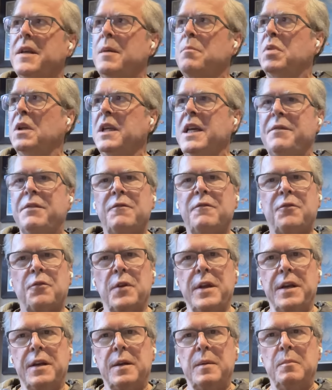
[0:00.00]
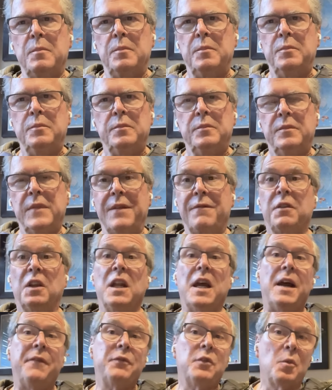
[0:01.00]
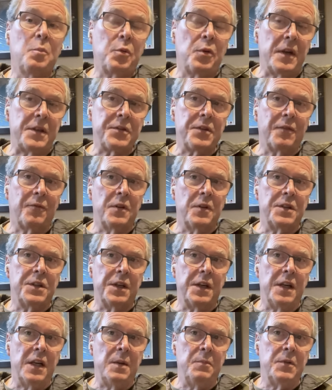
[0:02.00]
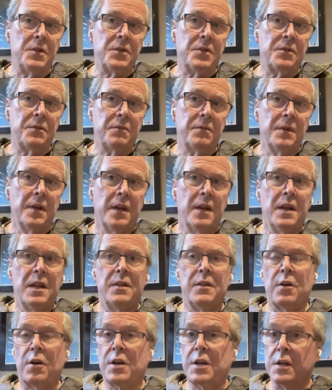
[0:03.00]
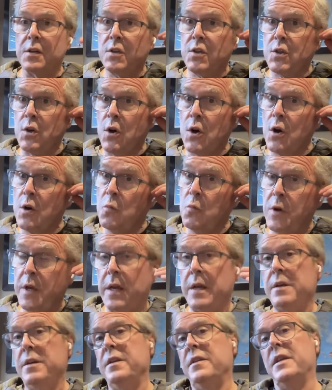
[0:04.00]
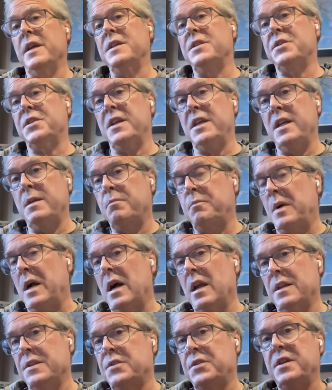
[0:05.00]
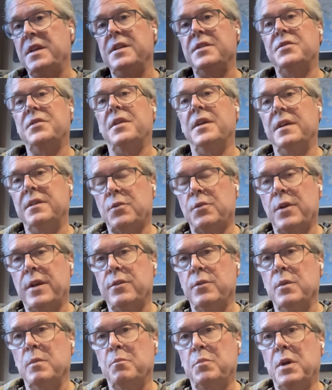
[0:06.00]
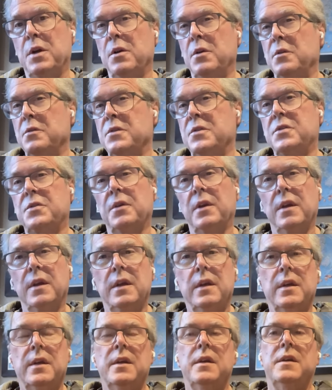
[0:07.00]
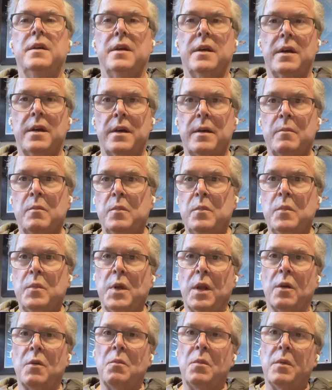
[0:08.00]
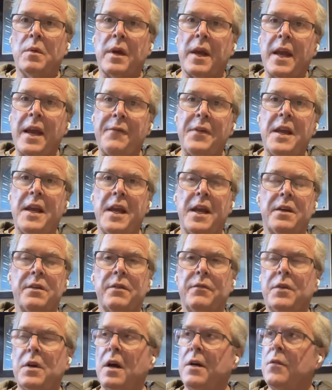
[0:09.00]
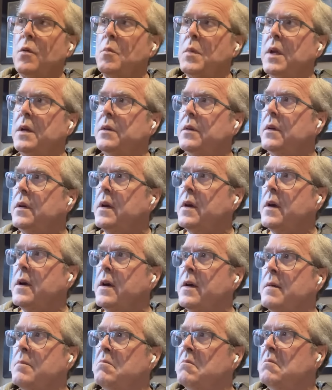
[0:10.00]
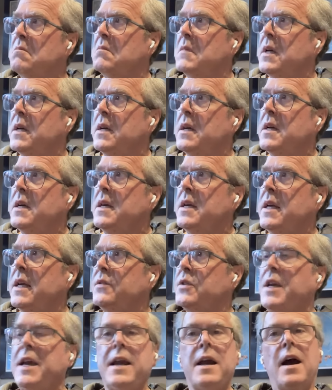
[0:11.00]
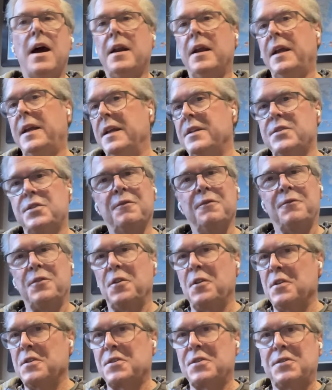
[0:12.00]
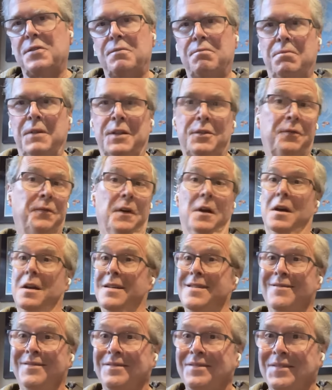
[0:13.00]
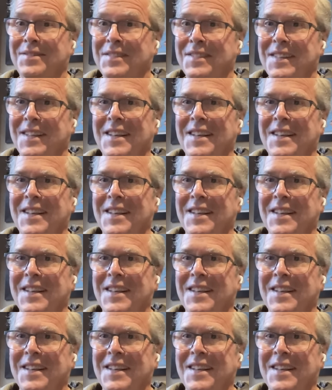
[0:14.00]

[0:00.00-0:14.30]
they believe in freedom. They've left oppressive regimes. Mm-hmm. They're concerned when they see policies that try to impose, um, you know, a heavy hand of government. Um, it's chaotic. It's diverse. It's fun. Yeah.